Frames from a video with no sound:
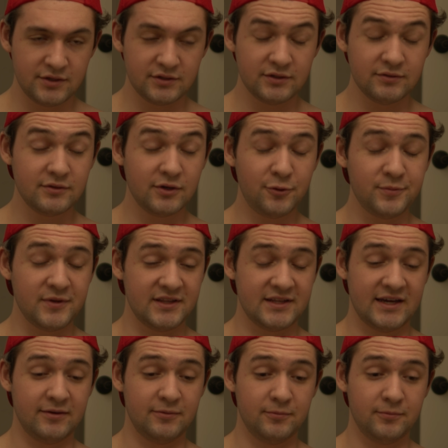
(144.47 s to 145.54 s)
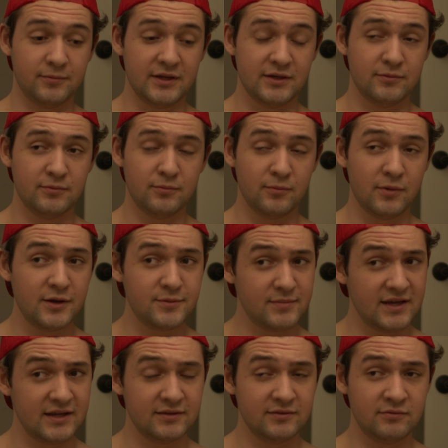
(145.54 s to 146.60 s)
You told me that when one
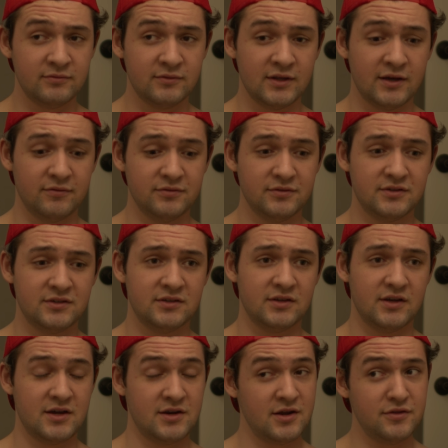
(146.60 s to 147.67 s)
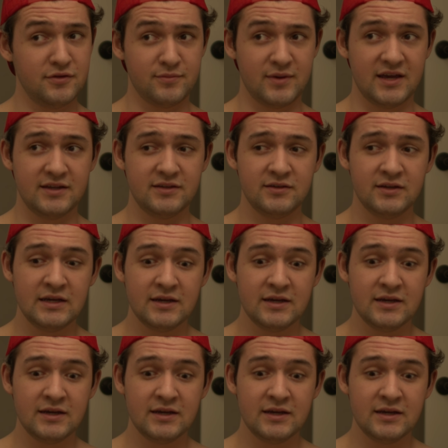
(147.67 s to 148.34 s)
man loves another man,